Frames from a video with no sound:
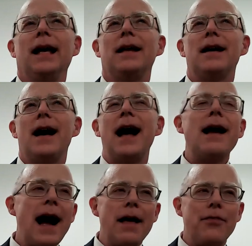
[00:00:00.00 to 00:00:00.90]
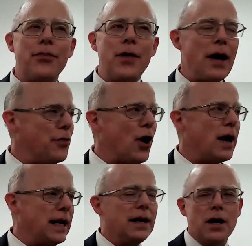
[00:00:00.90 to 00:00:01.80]
And uh, I, I, I
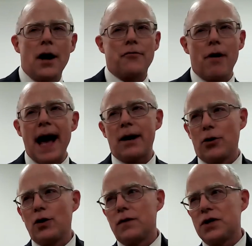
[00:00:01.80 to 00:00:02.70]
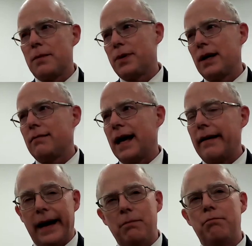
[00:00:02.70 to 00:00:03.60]
thought he had gotten rattled over something that
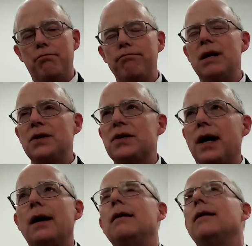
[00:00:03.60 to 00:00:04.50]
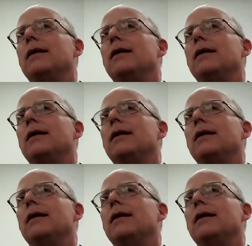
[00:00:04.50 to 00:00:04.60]
had been said.